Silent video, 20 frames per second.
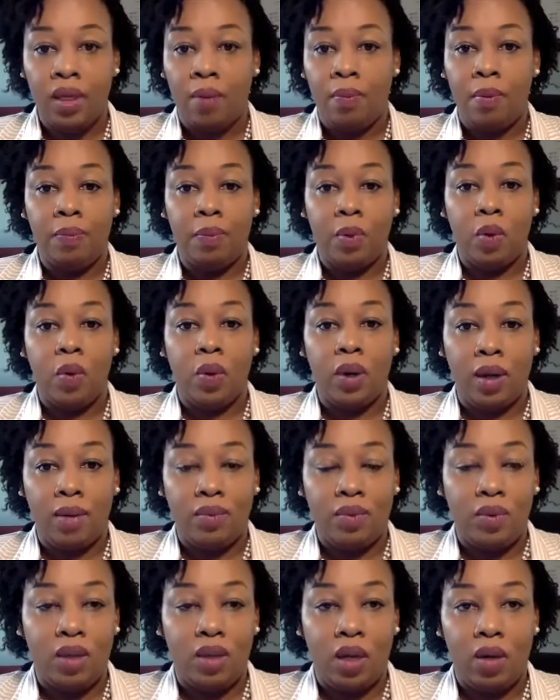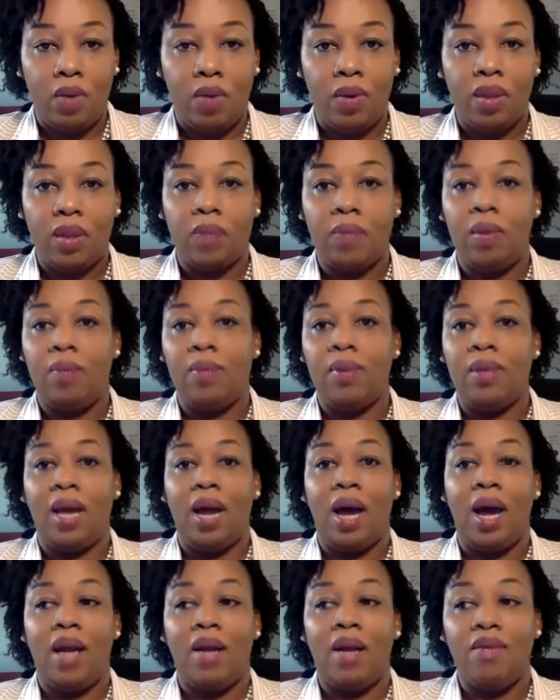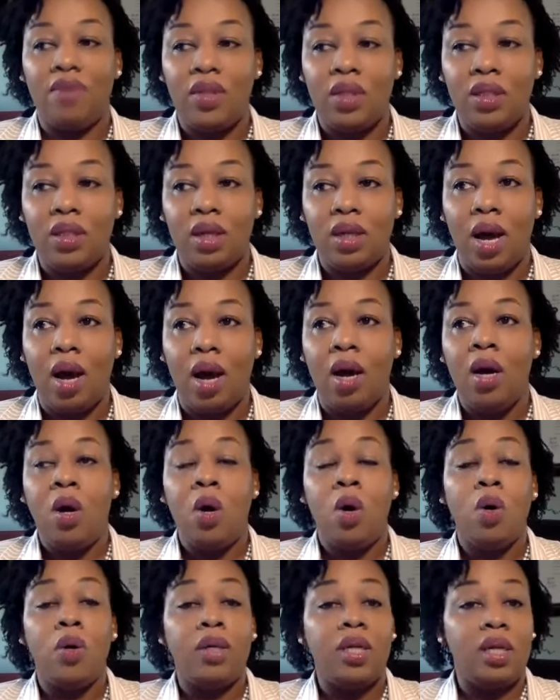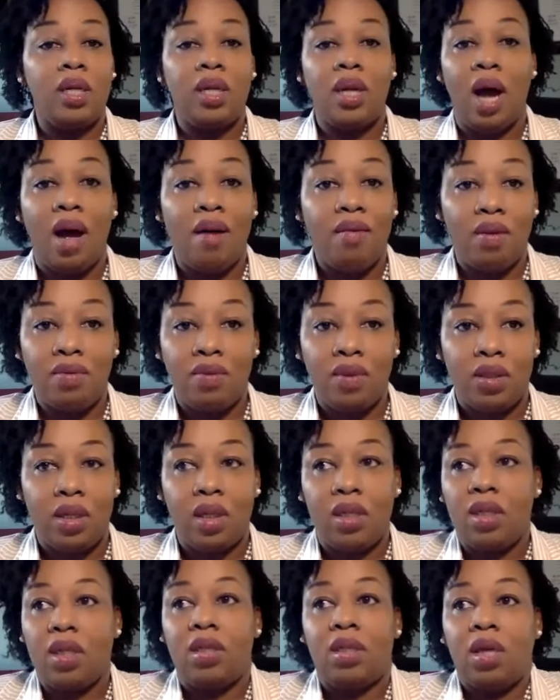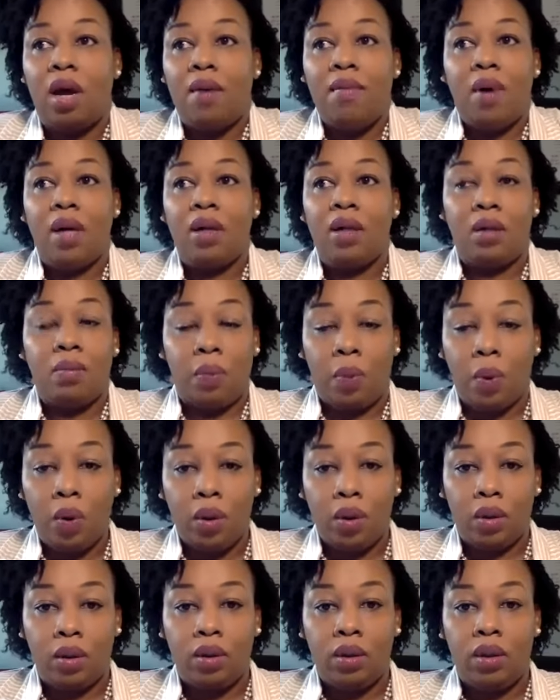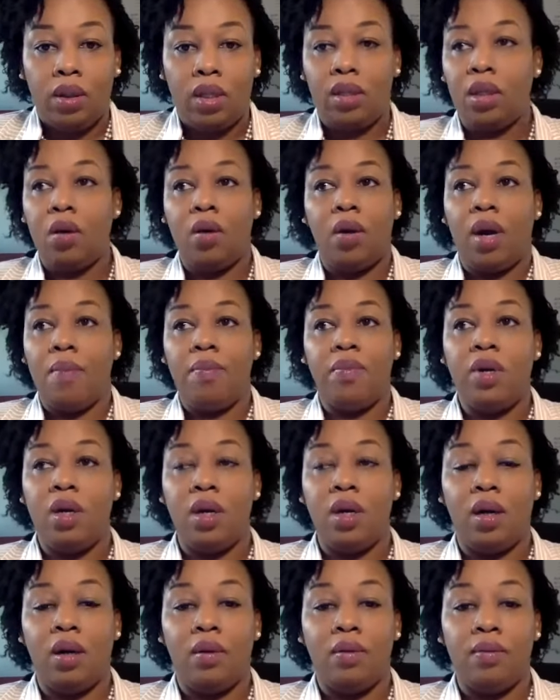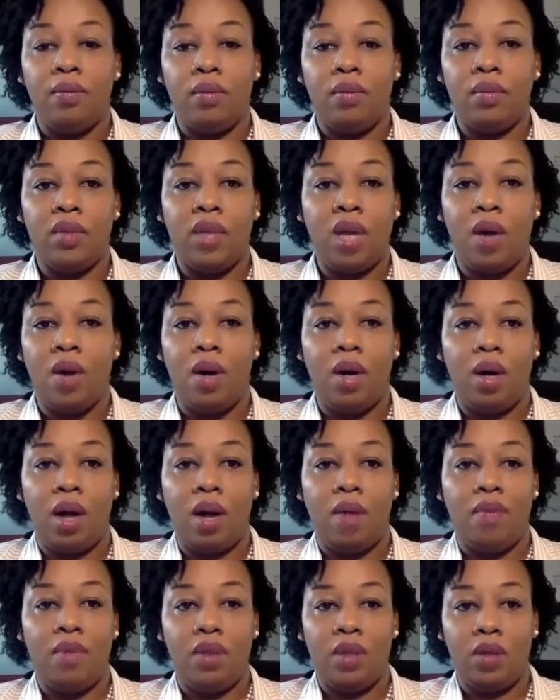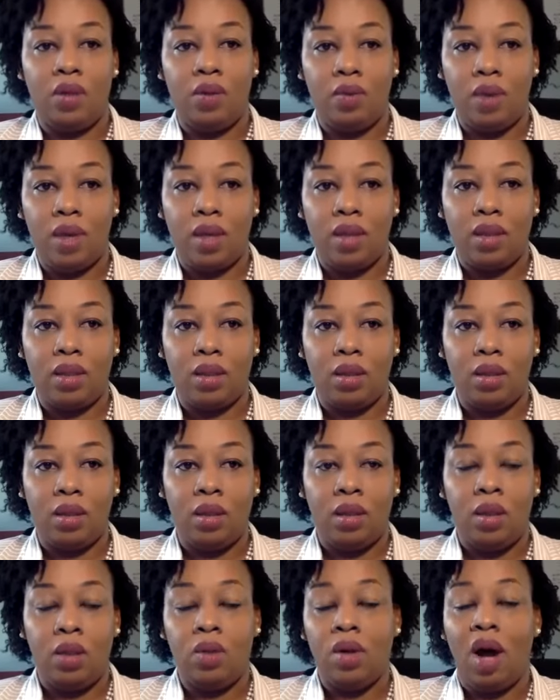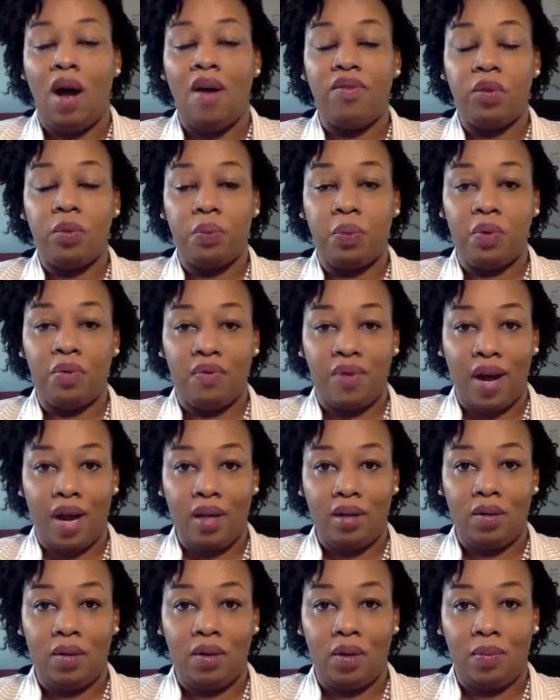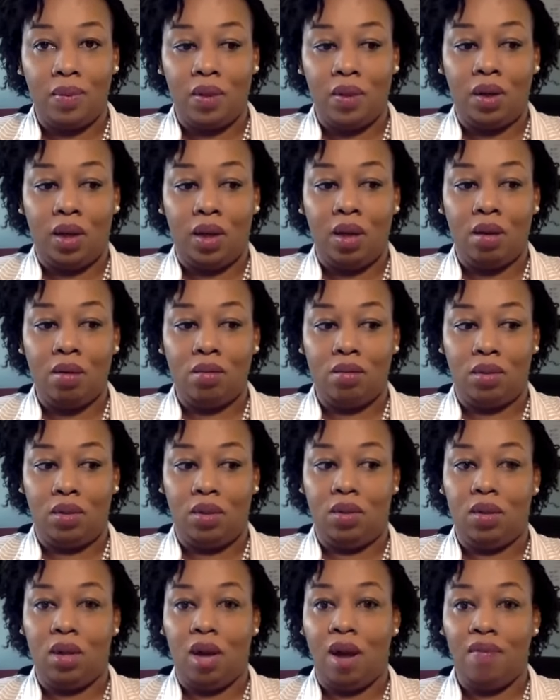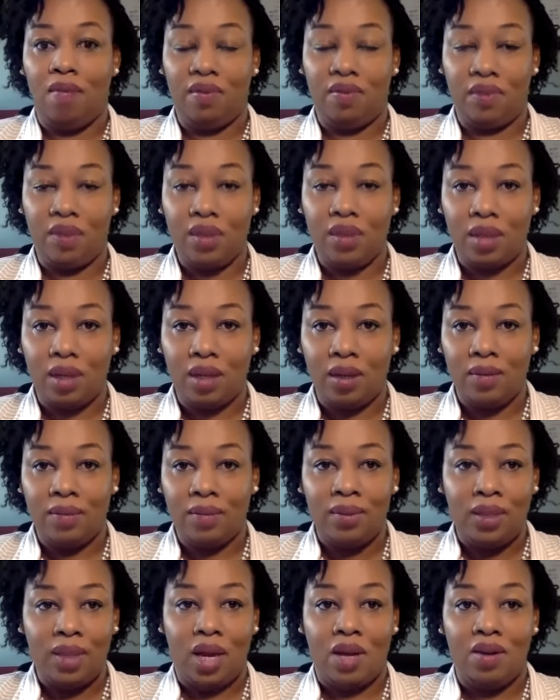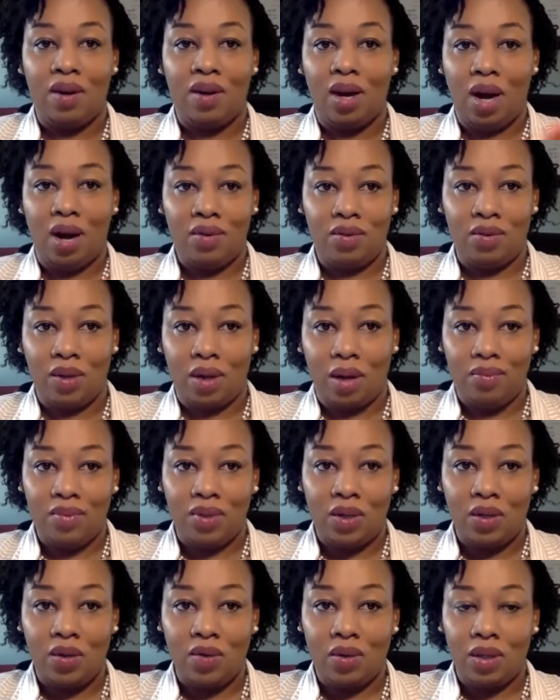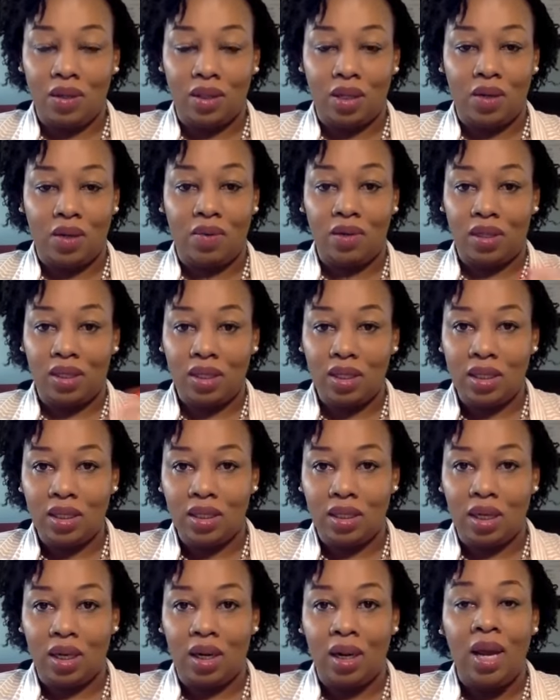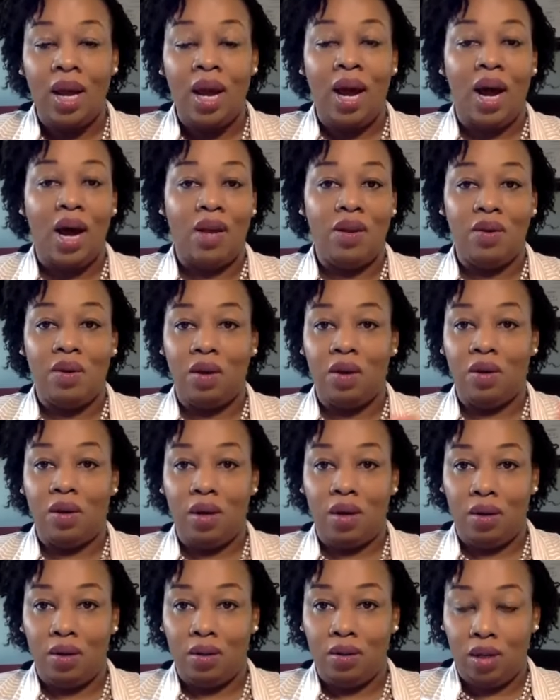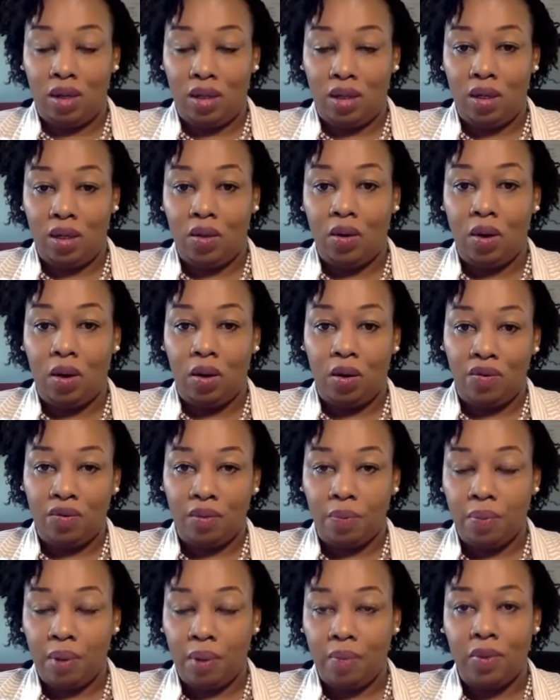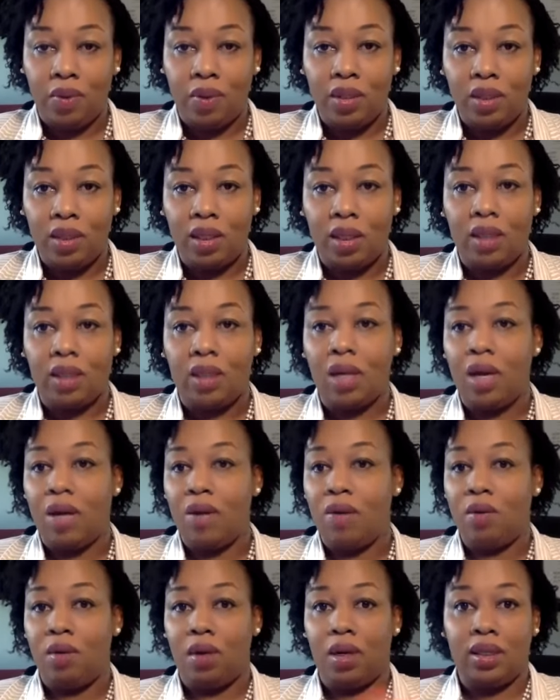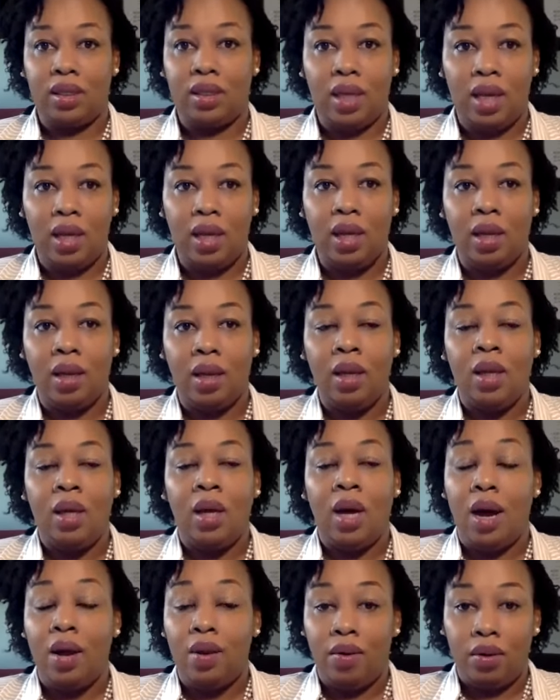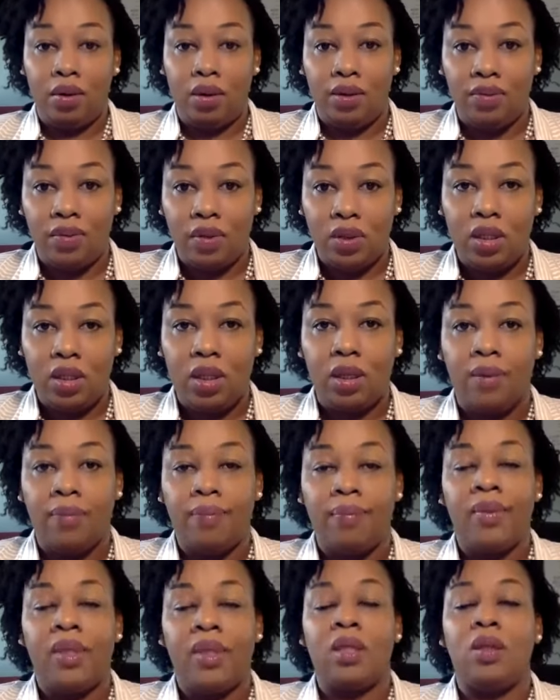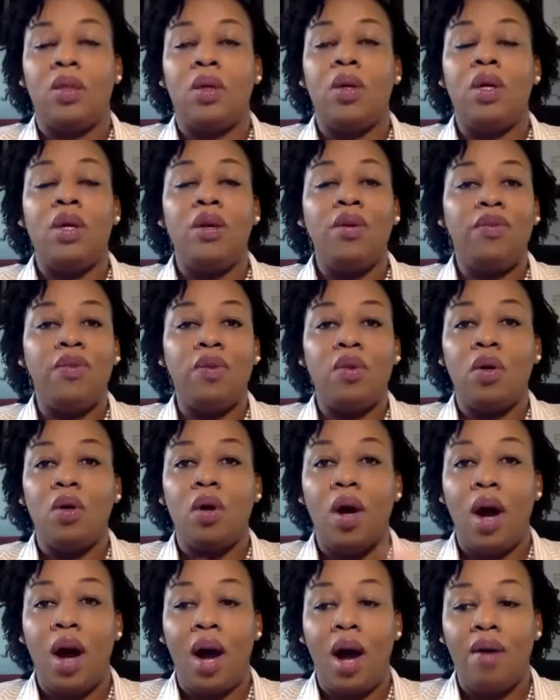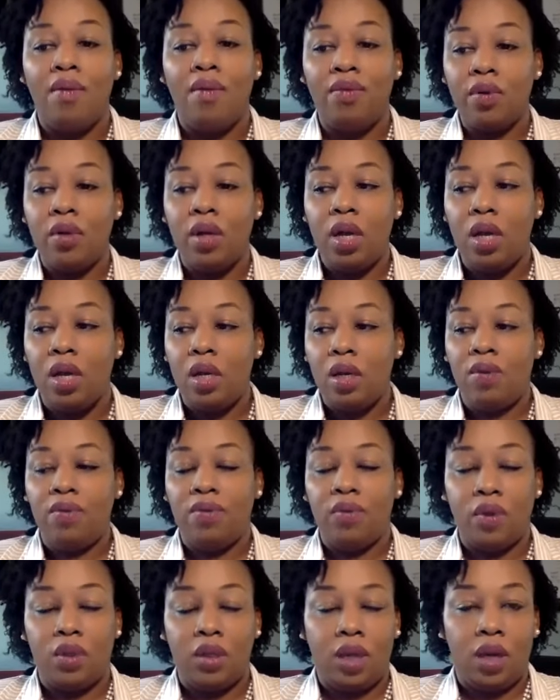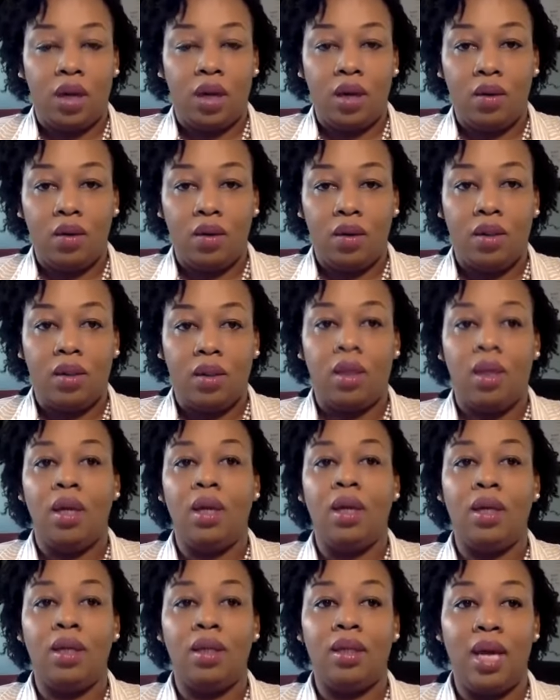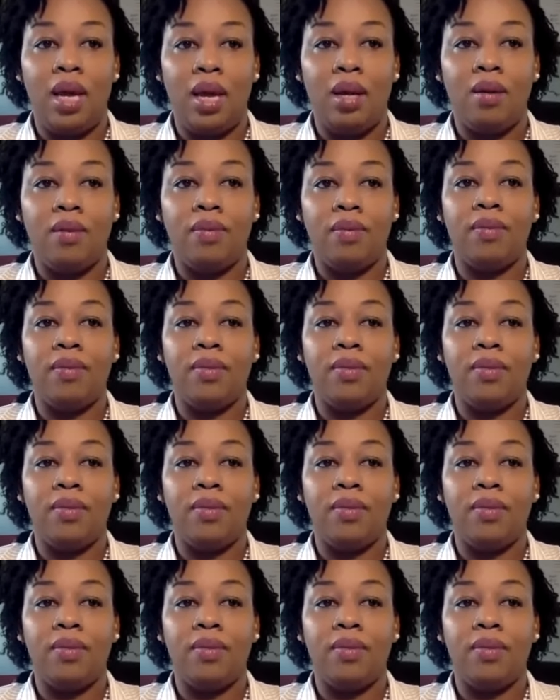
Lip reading: people who came to the US, maybe they had a visa or they didn't have a visa, just come at the border. They say, okay, I'm here. I want to come in the US. You have to provide document. Okay, do you have a visa? Are you allowed to come to the US? Are you a citizen? Are you a lawful permanent resident? Are you an asylee? Are you a refugee? So if you don't have any of those categories, then